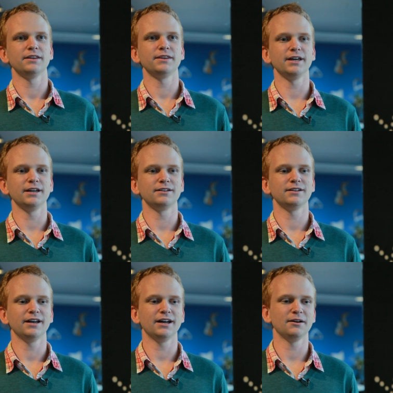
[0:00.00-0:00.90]
that,
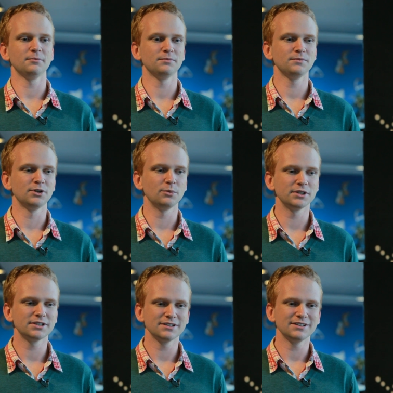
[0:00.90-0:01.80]
um, you know,
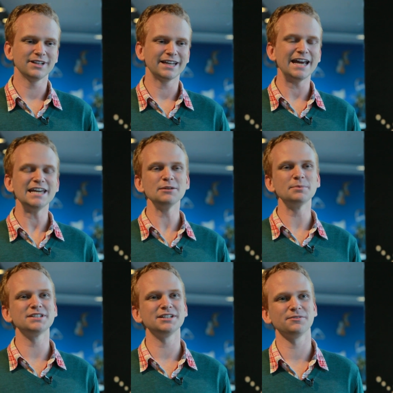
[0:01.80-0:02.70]
was like
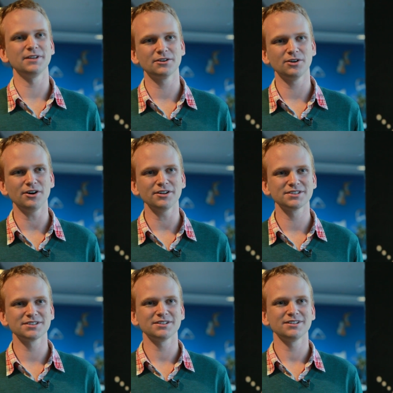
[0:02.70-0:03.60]
80% of their
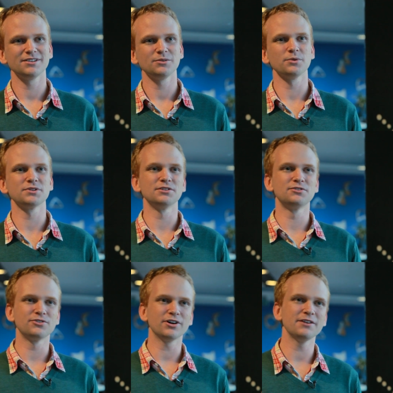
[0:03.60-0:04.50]
costs was a
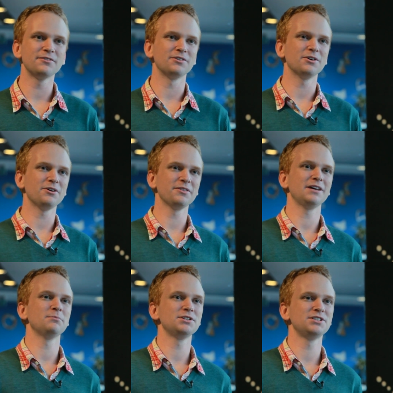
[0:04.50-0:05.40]
driver on
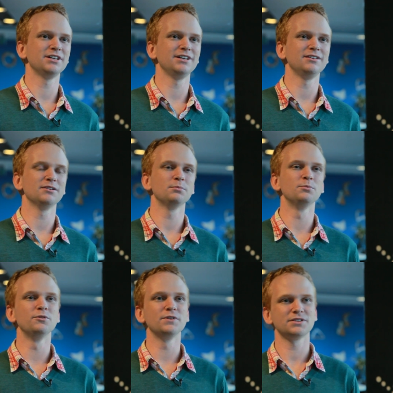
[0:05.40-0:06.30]
that machine
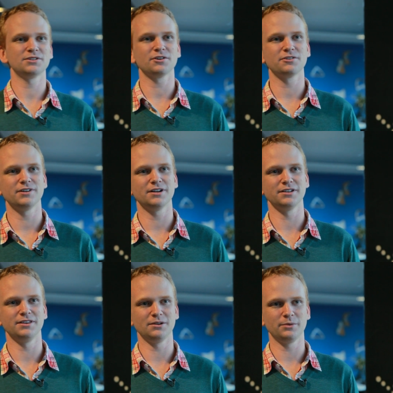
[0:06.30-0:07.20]
moving stock around
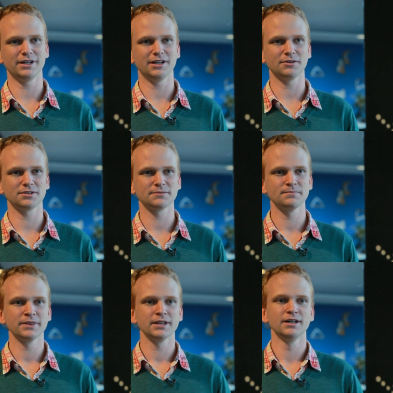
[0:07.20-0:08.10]
in their warehouse.
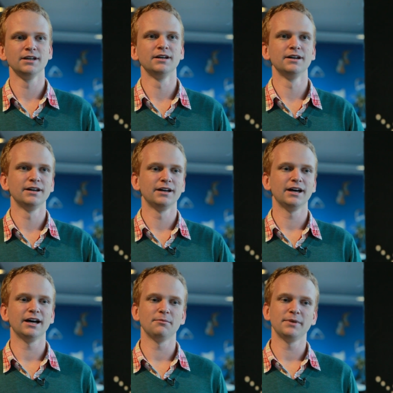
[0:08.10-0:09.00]

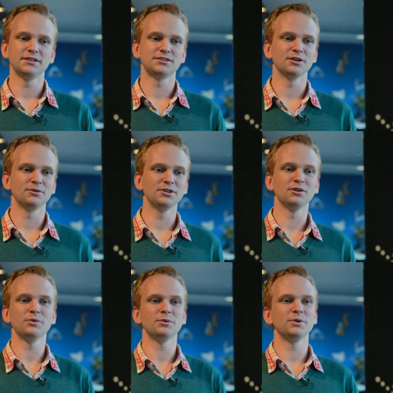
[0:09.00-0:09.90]
Um, and so, you know,
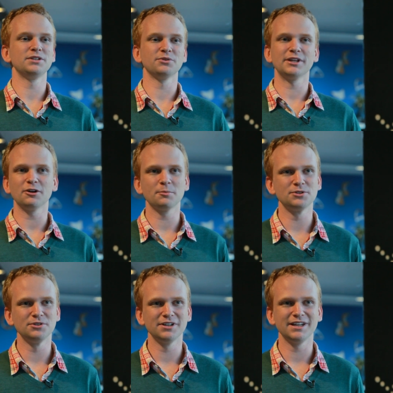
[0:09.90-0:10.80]
we, we, saw that
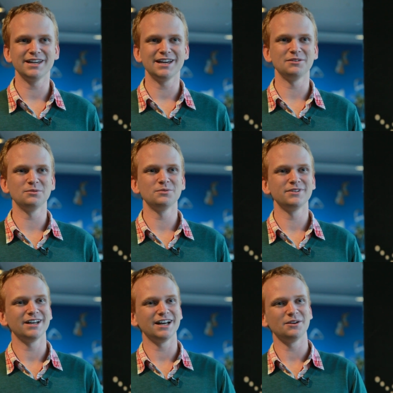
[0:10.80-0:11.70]
opportunity and
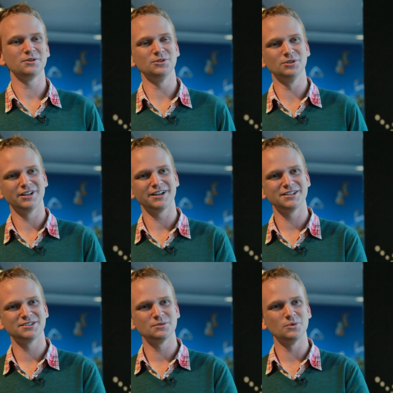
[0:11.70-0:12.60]
uh,
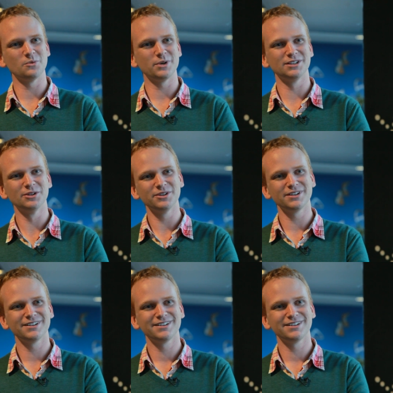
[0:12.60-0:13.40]
utilized what we'd learned